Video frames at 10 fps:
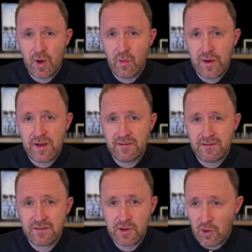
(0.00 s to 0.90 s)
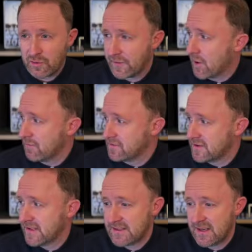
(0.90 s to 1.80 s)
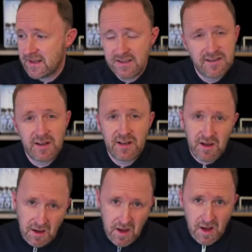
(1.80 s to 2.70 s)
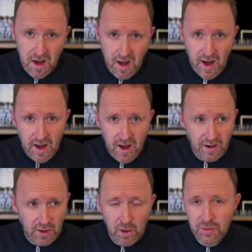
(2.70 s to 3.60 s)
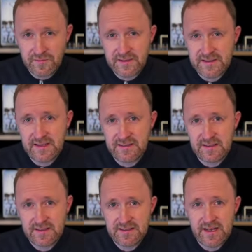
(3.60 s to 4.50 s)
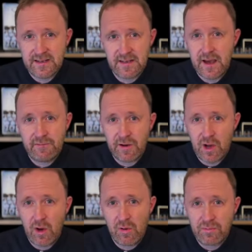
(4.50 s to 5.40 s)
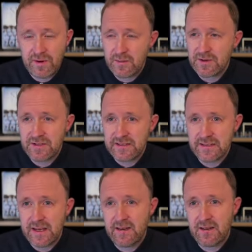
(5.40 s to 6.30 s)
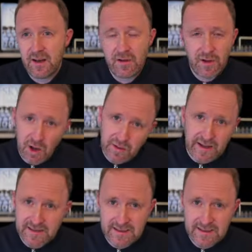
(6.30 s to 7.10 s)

Noel Whelan goals for Coventry City, and it's like a goal of the season contender every goal pretty much, isn't it? You know, the goal against